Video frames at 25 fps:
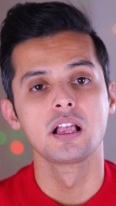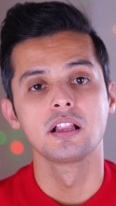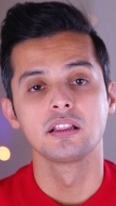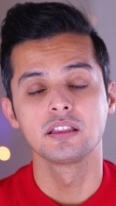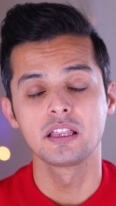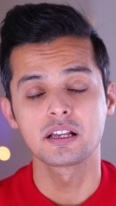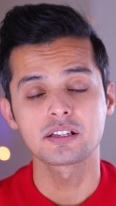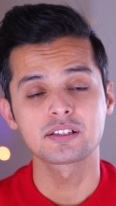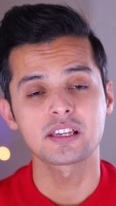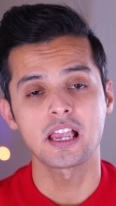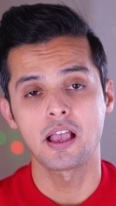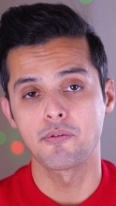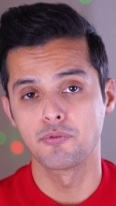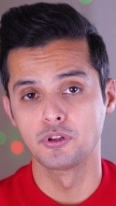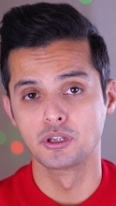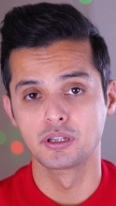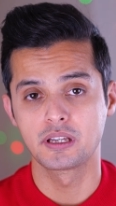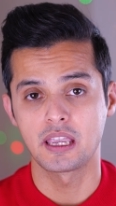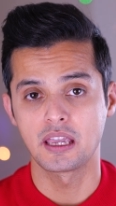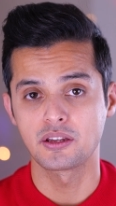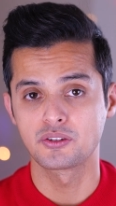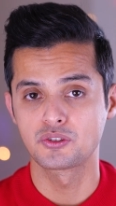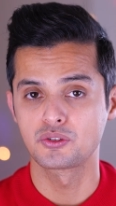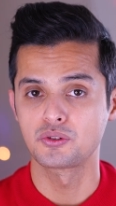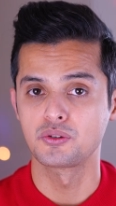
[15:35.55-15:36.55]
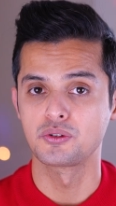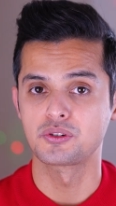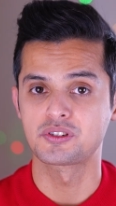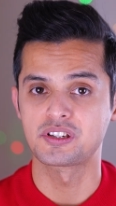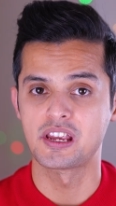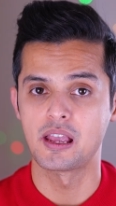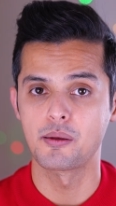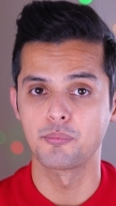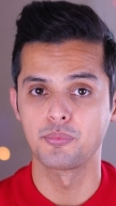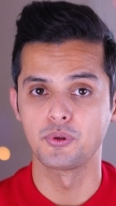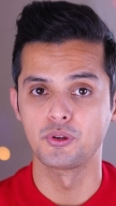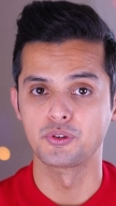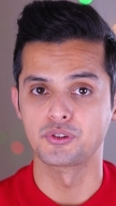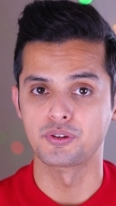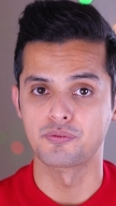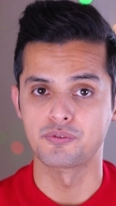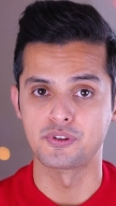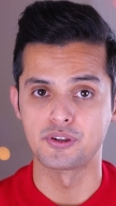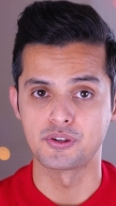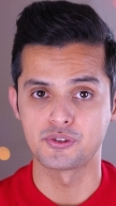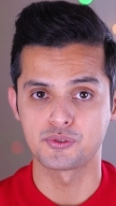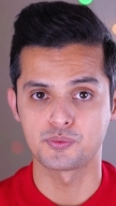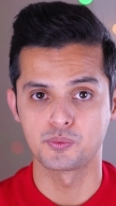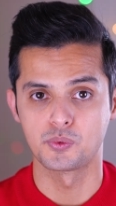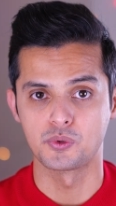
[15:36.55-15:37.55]
Let's have a look at two examples of
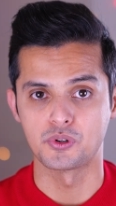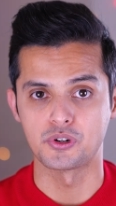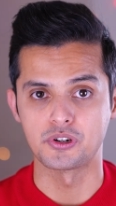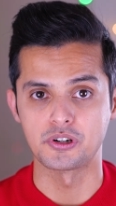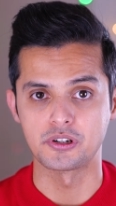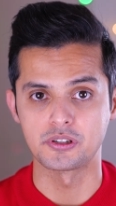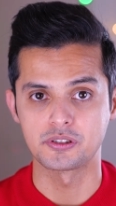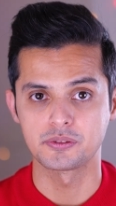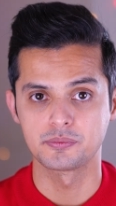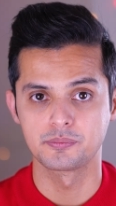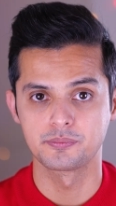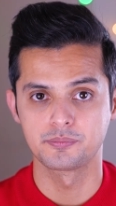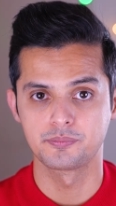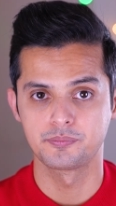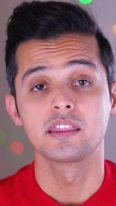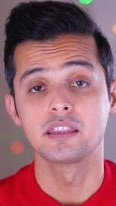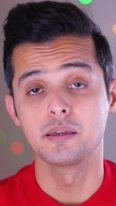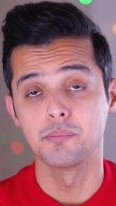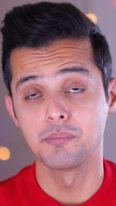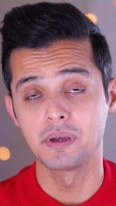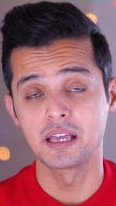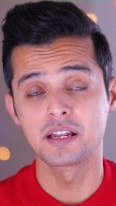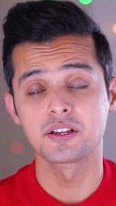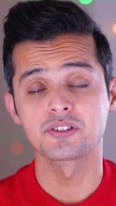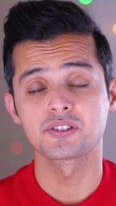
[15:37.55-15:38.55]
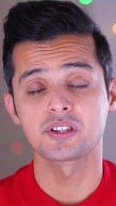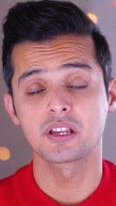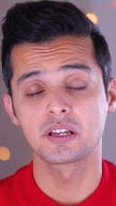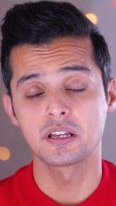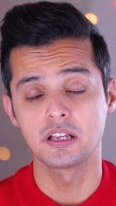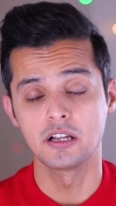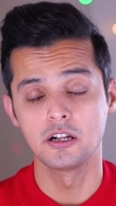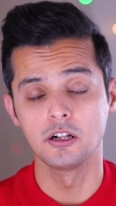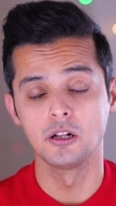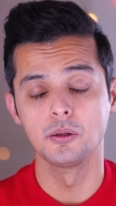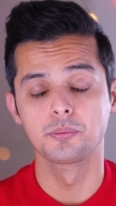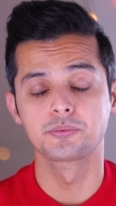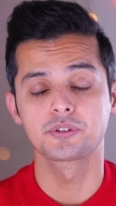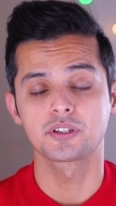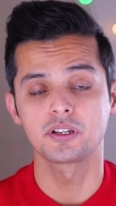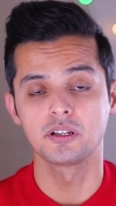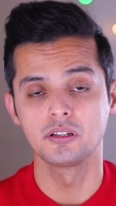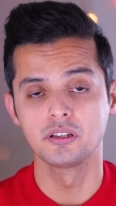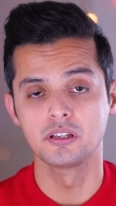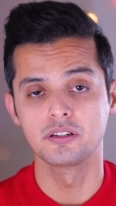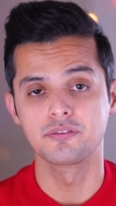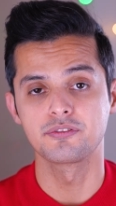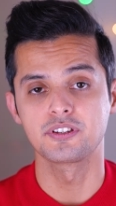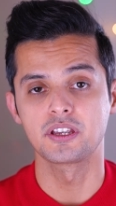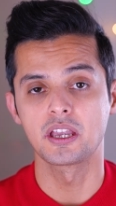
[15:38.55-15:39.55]
this word. The medicine helped
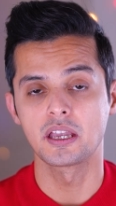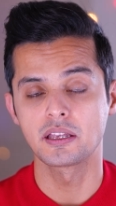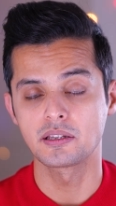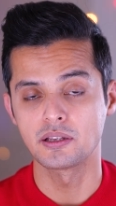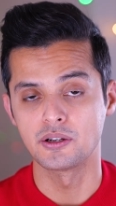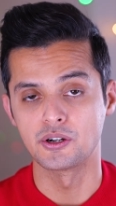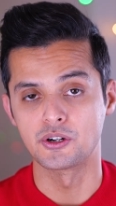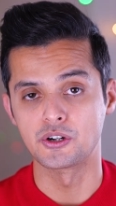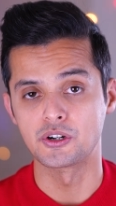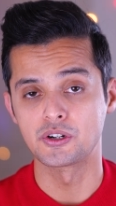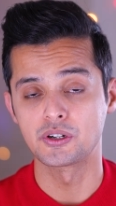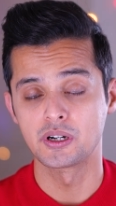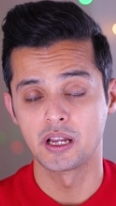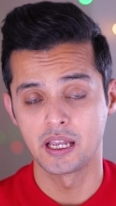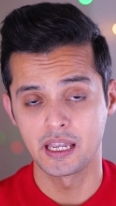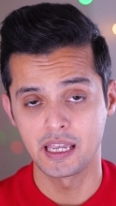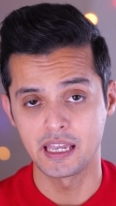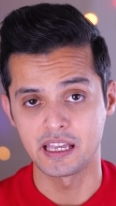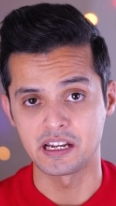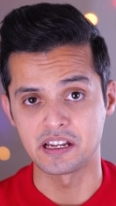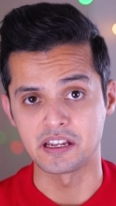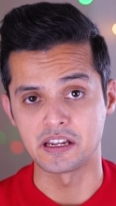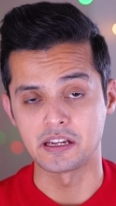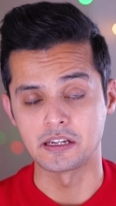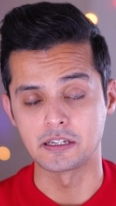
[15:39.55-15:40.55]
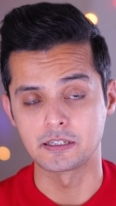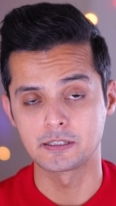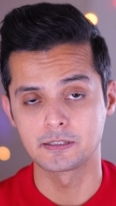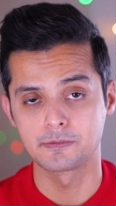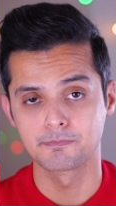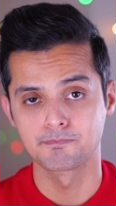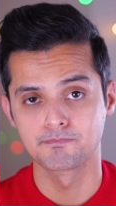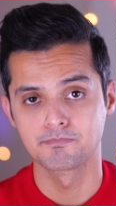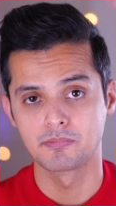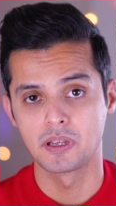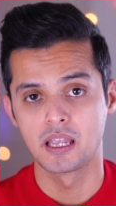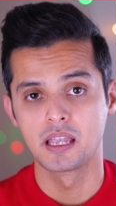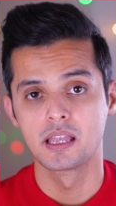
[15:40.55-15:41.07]
alleviate her headache.